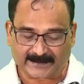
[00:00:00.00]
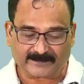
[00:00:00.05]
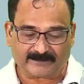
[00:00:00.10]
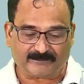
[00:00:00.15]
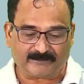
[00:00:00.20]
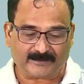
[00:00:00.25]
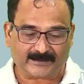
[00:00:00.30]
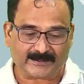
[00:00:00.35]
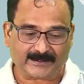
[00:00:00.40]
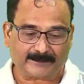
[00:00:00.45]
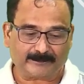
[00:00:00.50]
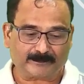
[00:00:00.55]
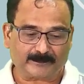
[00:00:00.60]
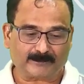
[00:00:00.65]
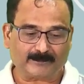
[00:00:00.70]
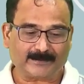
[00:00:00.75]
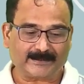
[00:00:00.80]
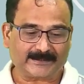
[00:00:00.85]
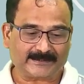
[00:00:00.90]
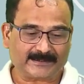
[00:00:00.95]
we can
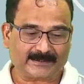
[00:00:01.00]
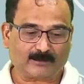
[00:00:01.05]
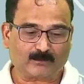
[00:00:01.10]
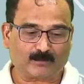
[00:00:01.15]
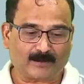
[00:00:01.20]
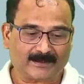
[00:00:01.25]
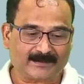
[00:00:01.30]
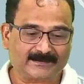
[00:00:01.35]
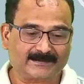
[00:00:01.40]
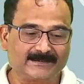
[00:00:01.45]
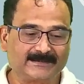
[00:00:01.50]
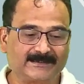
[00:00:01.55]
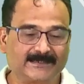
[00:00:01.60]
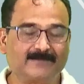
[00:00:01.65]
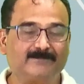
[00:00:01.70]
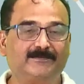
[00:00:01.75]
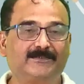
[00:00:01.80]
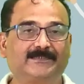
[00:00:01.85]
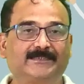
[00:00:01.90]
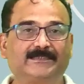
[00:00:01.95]
provide the quality
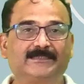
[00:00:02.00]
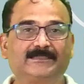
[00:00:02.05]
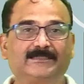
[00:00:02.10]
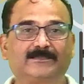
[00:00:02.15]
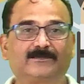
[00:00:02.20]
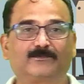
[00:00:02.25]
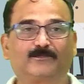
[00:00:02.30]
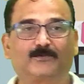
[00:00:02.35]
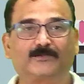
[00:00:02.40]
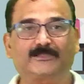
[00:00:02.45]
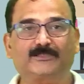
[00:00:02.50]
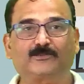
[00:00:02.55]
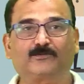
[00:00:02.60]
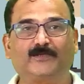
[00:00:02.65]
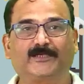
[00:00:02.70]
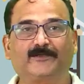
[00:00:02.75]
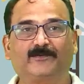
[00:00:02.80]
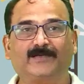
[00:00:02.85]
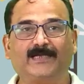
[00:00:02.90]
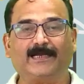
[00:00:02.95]
services, what is
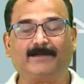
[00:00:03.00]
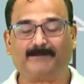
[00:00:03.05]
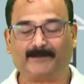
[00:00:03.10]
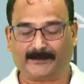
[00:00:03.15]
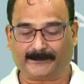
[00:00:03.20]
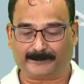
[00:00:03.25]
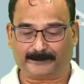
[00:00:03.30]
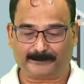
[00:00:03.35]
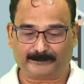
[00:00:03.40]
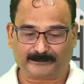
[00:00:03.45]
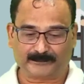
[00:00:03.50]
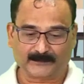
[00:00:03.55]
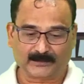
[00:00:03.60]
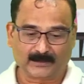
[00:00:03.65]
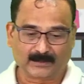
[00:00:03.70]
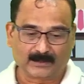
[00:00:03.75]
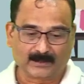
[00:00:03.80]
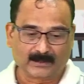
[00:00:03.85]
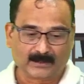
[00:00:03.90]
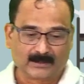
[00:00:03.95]
going to happen.
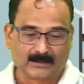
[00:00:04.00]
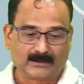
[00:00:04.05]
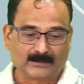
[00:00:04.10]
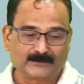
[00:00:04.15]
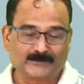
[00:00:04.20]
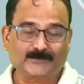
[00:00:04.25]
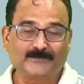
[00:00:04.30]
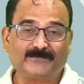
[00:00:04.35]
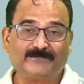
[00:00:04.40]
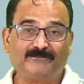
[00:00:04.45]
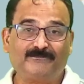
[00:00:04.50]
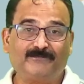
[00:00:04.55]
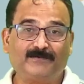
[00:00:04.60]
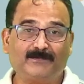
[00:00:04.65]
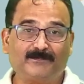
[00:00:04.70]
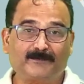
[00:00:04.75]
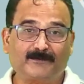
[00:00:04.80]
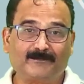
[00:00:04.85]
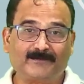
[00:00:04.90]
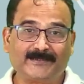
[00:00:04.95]
So if we
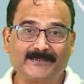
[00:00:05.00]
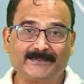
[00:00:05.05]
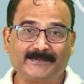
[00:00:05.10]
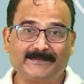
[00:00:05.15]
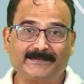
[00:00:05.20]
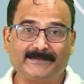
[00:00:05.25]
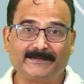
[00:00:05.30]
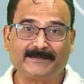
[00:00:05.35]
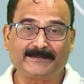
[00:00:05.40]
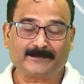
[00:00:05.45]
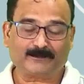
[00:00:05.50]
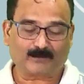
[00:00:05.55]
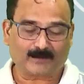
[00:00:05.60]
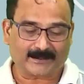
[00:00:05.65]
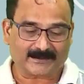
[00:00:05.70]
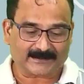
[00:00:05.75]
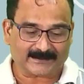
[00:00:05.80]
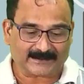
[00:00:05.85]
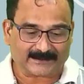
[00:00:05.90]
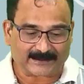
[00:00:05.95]
provide the
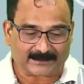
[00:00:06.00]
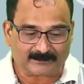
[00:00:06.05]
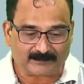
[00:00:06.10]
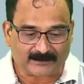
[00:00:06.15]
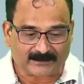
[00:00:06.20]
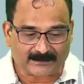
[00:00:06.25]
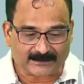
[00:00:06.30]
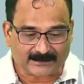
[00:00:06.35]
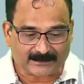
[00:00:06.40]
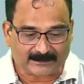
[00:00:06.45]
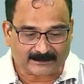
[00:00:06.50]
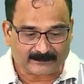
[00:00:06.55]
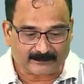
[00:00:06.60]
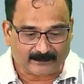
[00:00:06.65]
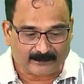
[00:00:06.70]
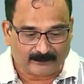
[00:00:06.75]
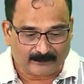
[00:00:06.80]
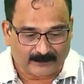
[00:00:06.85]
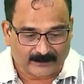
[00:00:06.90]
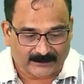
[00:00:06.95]
quality services,
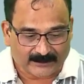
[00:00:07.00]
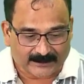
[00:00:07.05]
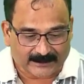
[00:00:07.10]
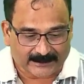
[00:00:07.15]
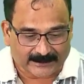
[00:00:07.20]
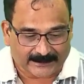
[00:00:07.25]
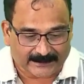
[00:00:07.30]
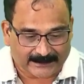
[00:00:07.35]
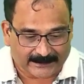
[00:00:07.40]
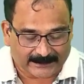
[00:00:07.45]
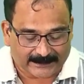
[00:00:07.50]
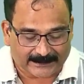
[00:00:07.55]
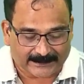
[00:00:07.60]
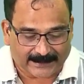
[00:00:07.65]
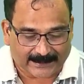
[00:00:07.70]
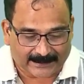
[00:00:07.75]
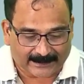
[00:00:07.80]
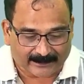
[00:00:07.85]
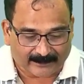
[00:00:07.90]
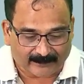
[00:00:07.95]
we'll see
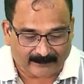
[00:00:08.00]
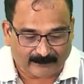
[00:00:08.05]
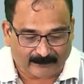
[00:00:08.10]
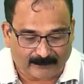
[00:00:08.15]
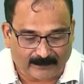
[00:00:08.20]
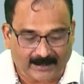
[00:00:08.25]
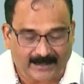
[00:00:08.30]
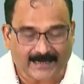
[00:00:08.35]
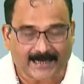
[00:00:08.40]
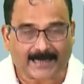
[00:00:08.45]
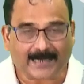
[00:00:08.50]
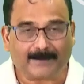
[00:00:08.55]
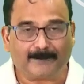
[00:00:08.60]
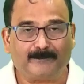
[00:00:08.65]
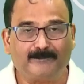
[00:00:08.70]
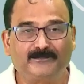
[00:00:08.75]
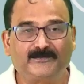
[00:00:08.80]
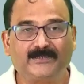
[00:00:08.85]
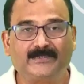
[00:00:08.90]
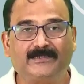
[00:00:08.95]
that
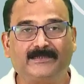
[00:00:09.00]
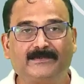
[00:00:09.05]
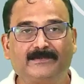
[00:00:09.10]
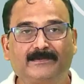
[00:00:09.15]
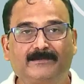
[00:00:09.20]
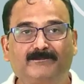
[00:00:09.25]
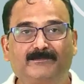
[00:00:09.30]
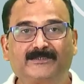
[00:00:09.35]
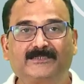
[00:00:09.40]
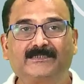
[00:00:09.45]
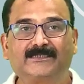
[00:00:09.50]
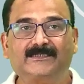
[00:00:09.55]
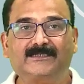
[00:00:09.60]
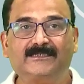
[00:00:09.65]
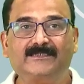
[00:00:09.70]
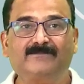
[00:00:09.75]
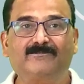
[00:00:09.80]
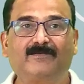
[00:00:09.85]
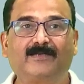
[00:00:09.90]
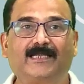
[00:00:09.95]

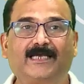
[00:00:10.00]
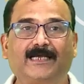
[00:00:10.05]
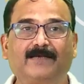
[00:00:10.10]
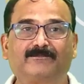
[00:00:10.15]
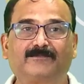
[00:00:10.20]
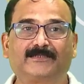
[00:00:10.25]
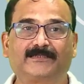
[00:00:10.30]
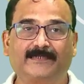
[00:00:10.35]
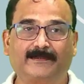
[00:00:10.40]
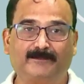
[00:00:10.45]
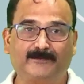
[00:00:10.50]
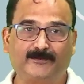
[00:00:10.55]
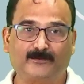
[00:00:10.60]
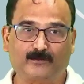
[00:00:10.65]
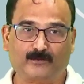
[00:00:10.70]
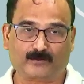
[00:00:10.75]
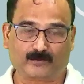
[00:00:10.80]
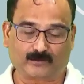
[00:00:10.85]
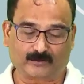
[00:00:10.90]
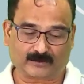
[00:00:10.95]
businesses will have the revenue
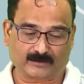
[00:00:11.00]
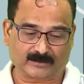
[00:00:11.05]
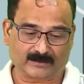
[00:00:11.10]
growth.